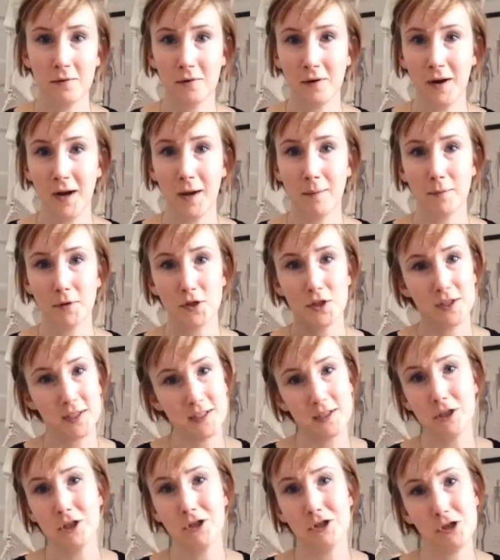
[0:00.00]
or how much
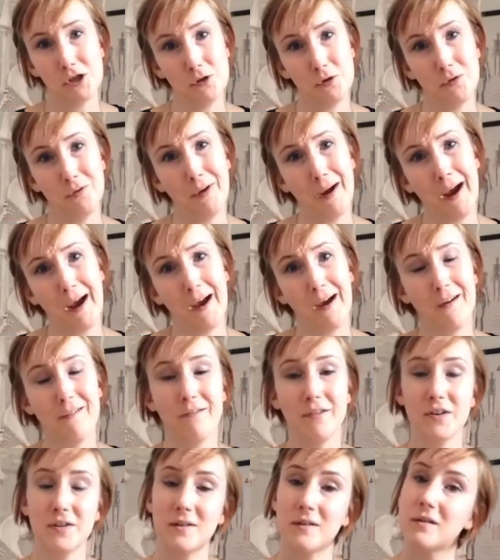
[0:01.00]
lean tissue you
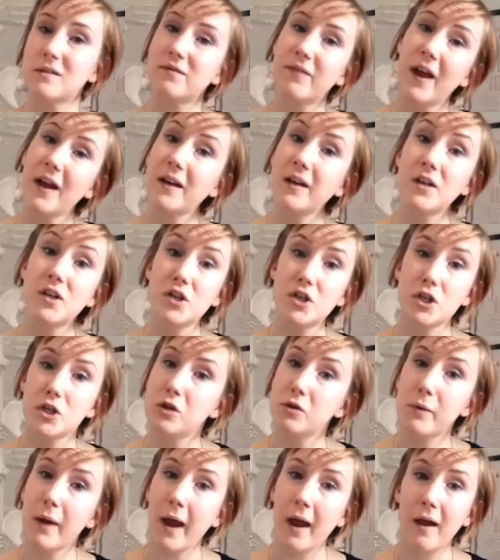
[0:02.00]
have versus fatty tissue
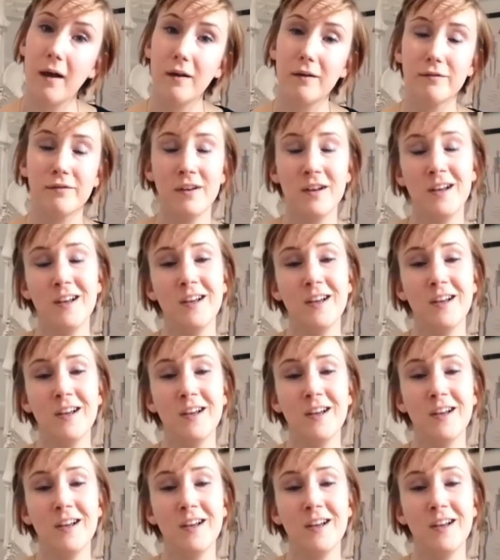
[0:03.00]
you have.